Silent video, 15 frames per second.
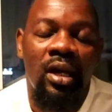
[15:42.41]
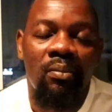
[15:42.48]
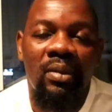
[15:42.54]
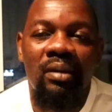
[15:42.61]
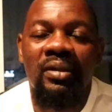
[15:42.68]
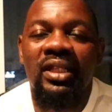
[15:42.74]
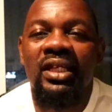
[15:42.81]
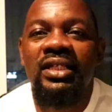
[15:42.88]

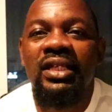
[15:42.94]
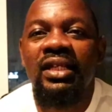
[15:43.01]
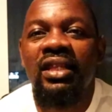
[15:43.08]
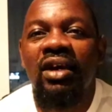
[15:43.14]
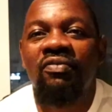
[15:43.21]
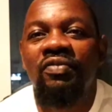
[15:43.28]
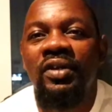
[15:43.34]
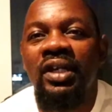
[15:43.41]
Maybe they did
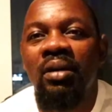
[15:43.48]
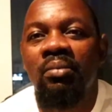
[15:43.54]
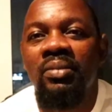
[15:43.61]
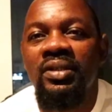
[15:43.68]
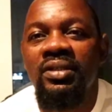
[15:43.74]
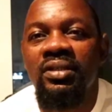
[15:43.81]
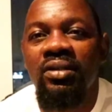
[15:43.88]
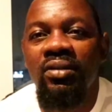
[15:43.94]
that for
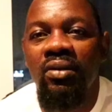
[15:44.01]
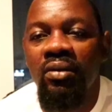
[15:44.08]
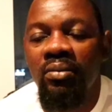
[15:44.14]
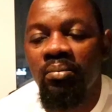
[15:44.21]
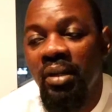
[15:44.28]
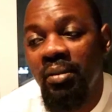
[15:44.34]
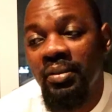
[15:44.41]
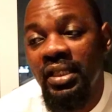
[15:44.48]
numbers, you know,
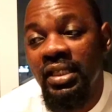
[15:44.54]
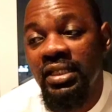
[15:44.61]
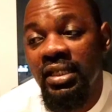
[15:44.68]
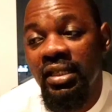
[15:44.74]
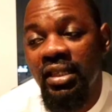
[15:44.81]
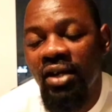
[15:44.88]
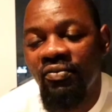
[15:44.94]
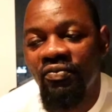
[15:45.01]
maybe they
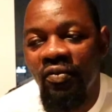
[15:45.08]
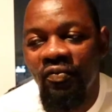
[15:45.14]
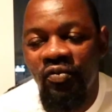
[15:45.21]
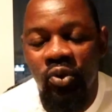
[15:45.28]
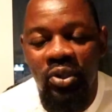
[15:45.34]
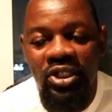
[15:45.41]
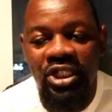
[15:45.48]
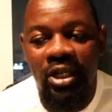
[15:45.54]
did that for
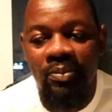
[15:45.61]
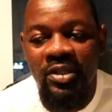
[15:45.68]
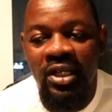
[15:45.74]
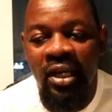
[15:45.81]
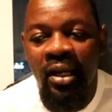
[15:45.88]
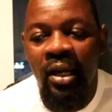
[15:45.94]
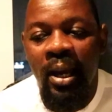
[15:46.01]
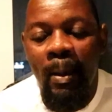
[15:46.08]

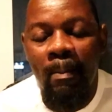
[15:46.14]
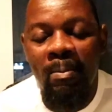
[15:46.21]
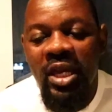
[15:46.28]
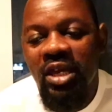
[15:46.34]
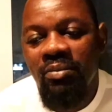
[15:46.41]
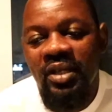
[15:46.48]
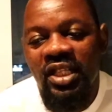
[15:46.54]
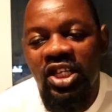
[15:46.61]
viewerships.
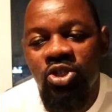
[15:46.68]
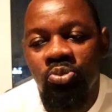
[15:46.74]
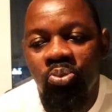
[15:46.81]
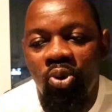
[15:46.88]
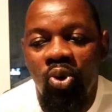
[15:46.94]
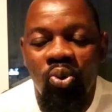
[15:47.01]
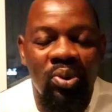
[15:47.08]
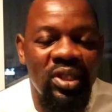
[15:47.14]
Maybe they
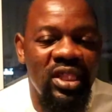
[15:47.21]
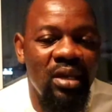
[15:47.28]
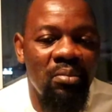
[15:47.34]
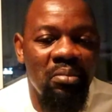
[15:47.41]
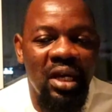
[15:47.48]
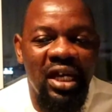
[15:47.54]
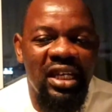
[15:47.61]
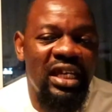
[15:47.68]
spoke with
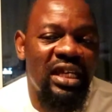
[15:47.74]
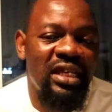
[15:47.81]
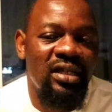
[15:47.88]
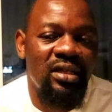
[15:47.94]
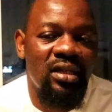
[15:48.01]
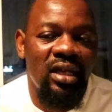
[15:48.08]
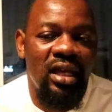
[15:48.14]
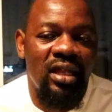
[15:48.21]
him and
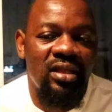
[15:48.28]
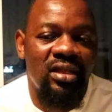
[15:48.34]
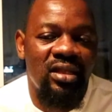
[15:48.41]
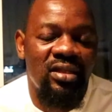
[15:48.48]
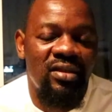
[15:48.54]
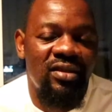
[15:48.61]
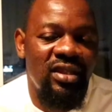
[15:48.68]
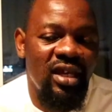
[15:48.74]
he
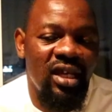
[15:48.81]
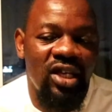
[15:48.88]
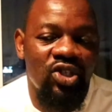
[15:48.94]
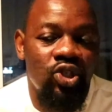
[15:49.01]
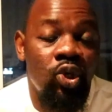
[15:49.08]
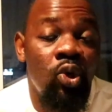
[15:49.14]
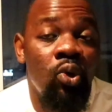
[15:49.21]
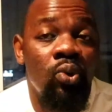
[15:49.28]
think
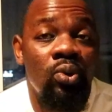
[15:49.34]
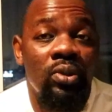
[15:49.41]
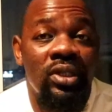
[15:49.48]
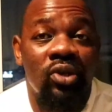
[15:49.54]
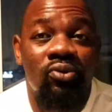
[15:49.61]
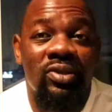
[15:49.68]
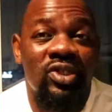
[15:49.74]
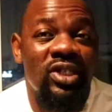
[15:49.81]
it's cool.
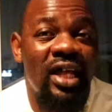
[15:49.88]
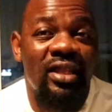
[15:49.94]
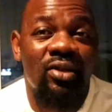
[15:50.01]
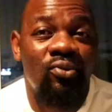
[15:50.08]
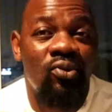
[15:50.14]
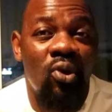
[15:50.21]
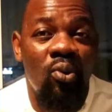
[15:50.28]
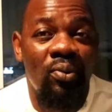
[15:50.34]
There is
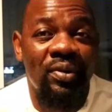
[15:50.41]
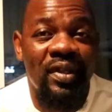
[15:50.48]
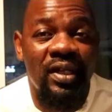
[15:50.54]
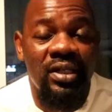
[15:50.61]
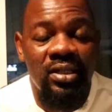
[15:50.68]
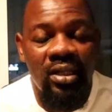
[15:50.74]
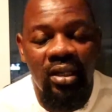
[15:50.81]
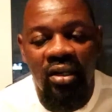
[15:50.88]
nothing wrong with
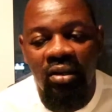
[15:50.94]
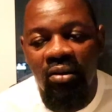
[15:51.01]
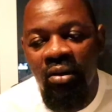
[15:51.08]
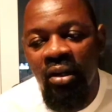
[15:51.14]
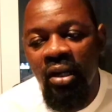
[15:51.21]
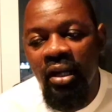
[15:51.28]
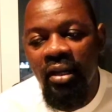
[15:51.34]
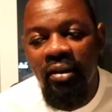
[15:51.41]
it, you know.
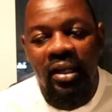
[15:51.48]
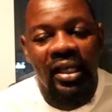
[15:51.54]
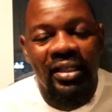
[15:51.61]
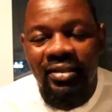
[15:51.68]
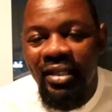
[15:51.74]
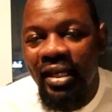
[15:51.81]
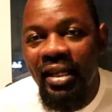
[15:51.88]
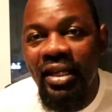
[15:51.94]

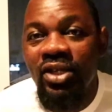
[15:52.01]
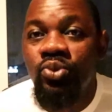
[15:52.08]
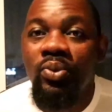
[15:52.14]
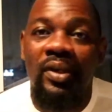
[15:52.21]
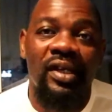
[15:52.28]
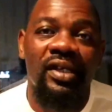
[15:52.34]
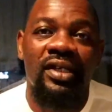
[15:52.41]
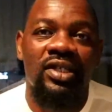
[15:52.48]
It is
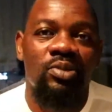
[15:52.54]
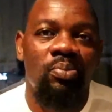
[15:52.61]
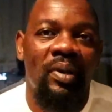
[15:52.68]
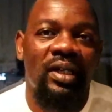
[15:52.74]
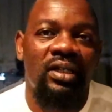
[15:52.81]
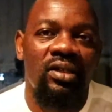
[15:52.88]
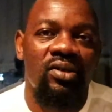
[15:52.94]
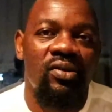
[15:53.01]
what it is,
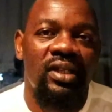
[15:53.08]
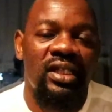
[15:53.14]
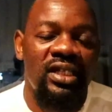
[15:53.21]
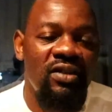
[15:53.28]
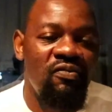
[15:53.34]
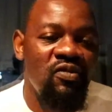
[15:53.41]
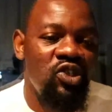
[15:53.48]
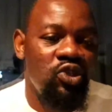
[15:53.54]
but you know, the
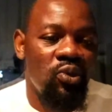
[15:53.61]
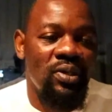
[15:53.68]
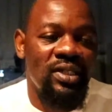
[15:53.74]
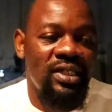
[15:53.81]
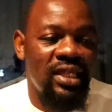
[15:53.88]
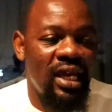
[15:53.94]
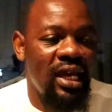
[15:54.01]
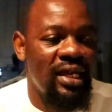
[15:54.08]
TV show
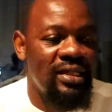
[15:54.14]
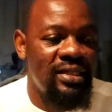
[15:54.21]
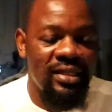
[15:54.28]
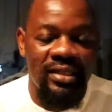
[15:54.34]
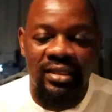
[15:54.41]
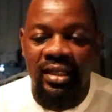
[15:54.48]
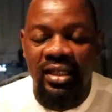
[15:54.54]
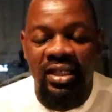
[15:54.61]
is there.
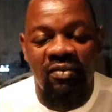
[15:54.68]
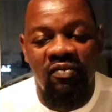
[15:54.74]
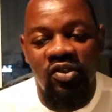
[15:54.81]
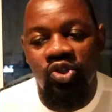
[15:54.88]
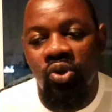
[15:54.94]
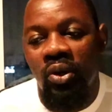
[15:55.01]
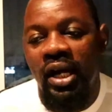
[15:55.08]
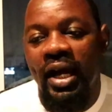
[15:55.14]
It's a TV
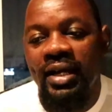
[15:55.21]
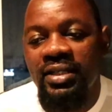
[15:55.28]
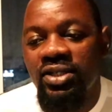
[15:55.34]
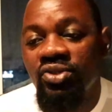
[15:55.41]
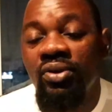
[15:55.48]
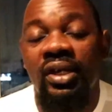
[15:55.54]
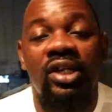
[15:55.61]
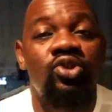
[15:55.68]
show, guys.
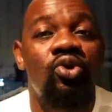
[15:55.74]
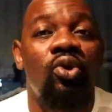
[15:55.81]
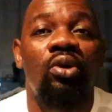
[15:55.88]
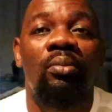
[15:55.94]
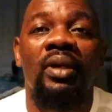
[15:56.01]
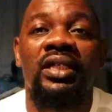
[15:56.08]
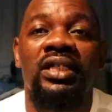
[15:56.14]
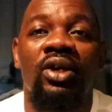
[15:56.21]
It's not a
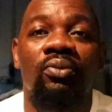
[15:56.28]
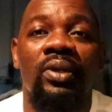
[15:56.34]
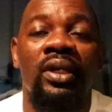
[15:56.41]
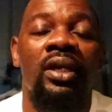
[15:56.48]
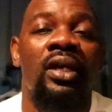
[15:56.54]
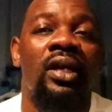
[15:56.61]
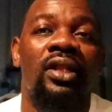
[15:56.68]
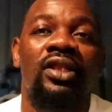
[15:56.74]

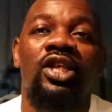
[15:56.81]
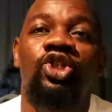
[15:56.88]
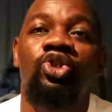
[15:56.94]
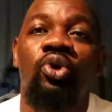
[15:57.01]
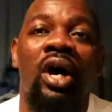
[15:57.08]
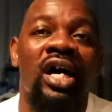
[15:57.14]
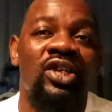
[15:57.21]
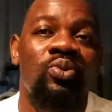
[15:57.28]
documentary. They
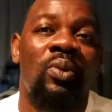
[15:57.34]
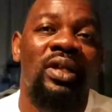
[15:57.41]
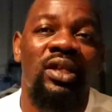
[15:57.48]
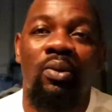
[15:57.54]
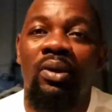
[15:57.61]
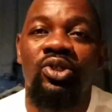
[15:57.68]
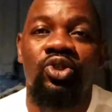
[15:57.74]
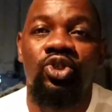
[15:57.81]
show us what they
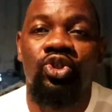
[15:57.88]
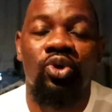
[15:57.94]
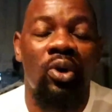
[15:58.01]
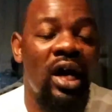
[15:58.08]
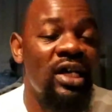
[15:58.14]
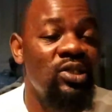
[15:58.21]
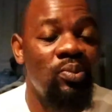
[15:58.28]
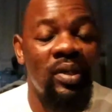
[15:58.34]
want to show
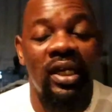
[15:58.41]
us.